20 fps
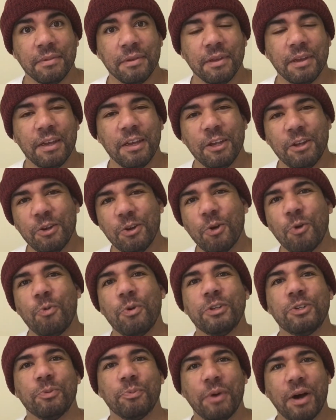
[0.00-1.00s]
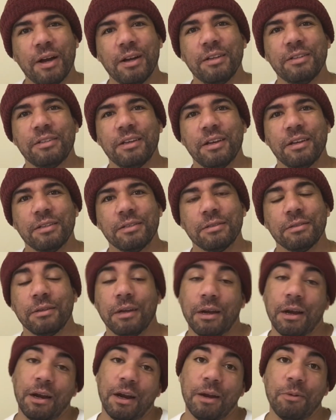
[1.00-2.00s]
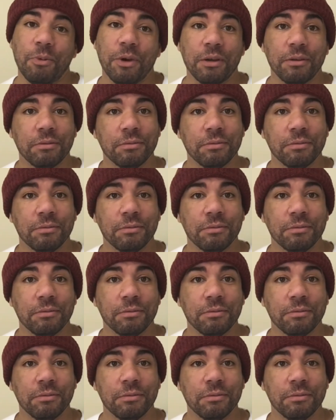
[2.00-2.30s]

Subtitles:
And you know what your body says? All right, well,